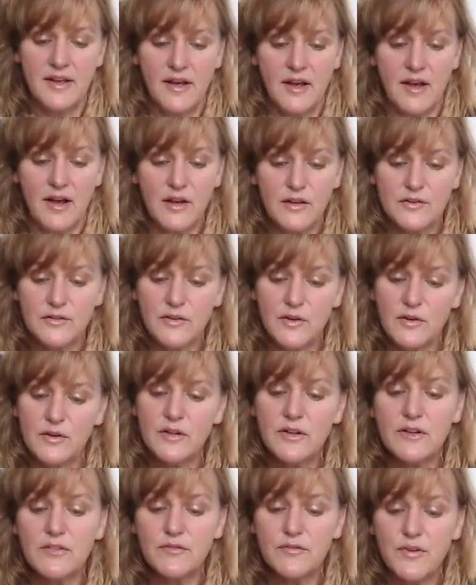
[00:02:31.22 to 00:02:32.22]
Also, you
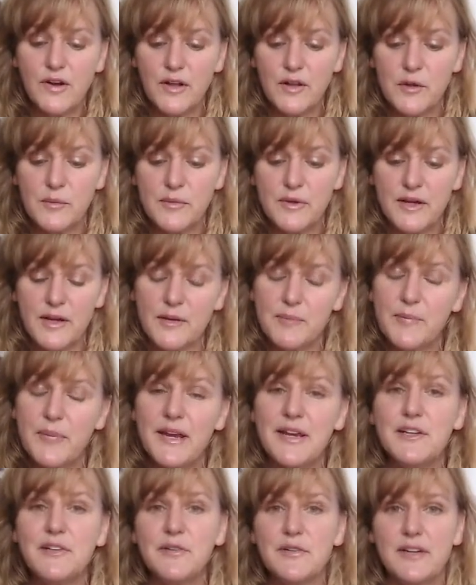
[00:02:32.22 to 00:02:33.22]
can follow me on
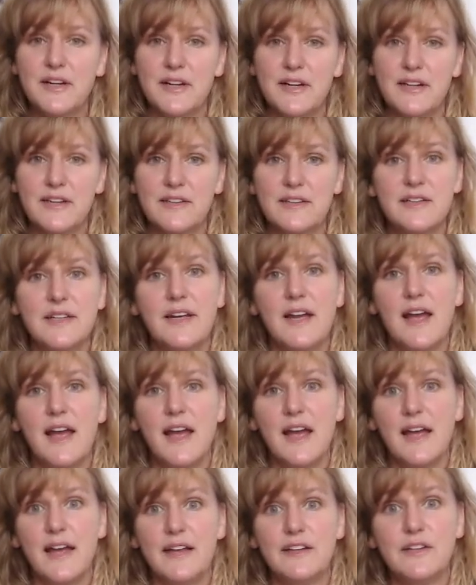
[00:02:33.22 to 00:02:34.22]
Patreon,
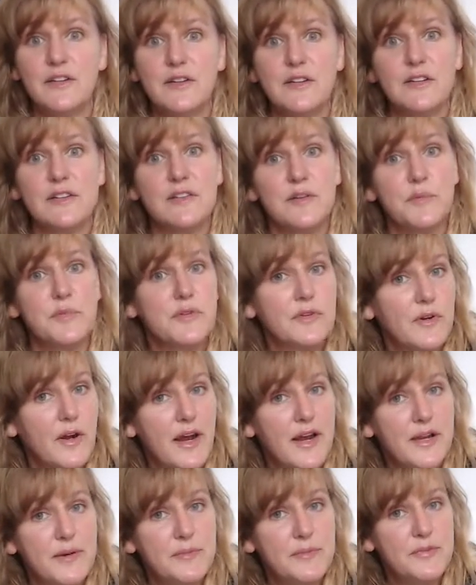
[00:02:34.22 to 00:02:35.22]
and you can
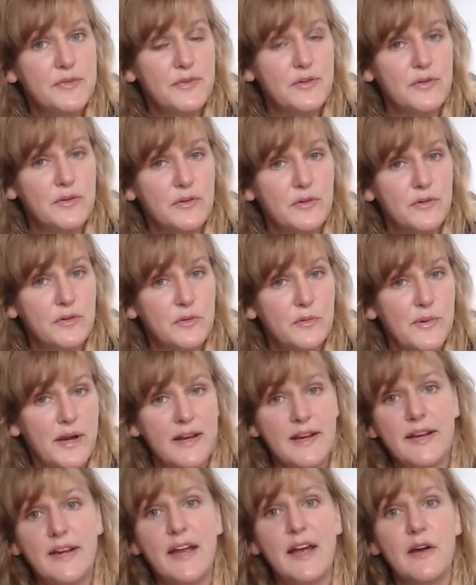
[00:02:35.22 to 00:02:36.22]
subscribe to my
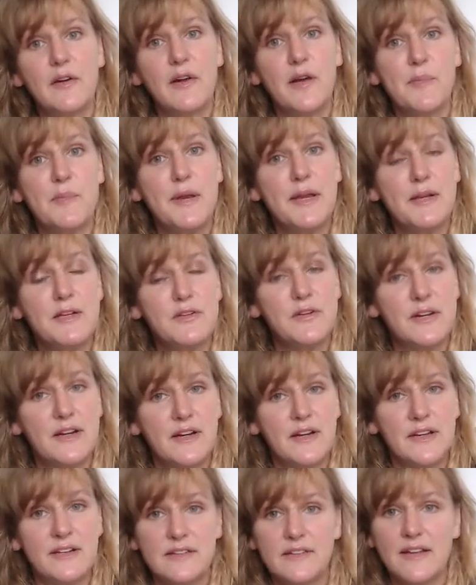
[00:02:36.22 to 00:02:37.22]
account on
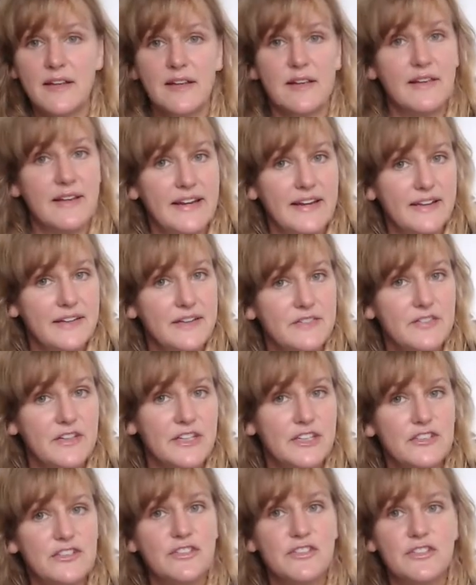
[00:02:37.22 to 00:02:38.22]
Patreon. It's at Land of
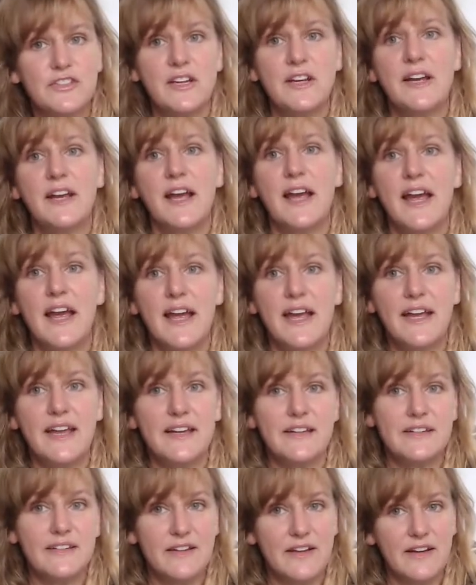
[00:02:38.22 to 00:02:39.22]
Ish,
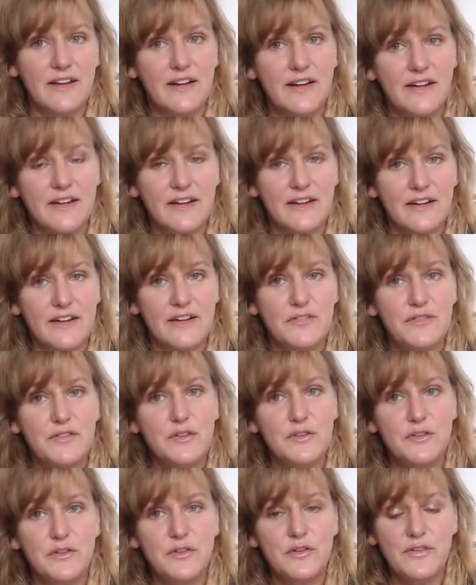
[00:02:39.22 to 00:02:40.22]
and if you
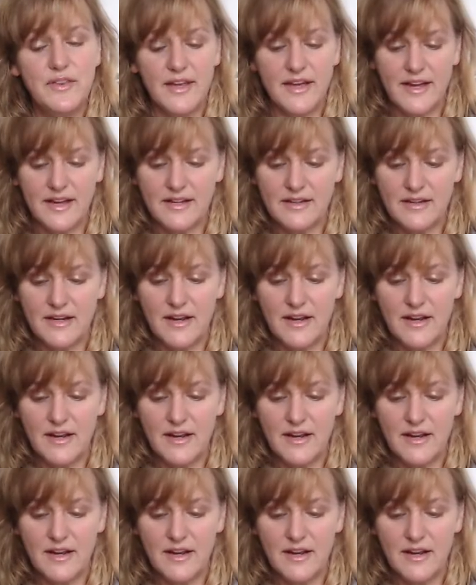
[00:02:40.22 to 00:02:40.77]
do that,